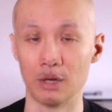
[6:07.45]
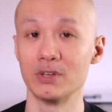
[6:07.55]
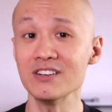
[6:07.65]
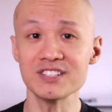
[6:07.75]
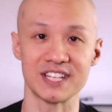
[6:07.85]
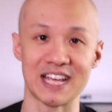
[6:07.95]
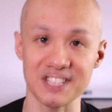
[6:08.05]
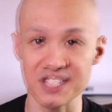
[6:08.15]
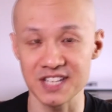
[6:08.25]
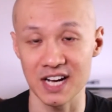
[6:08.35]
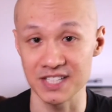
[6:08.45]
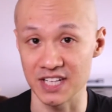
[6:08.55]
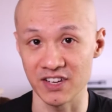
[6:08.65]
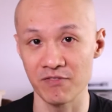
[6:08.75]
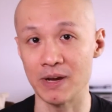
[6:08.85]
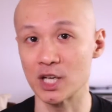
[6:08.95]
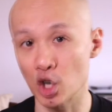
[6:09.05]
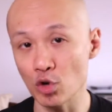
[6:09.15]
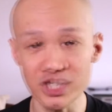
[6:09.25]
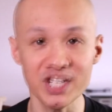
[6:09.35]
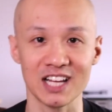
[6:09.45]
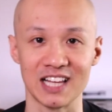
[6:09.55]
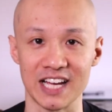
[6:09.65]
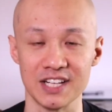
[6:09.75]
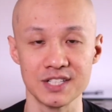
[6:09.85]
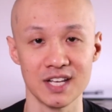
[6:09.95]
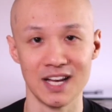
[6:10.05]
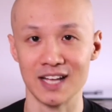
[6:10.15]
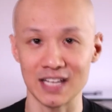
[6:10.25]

Now, here's an exercise I give my coaching clients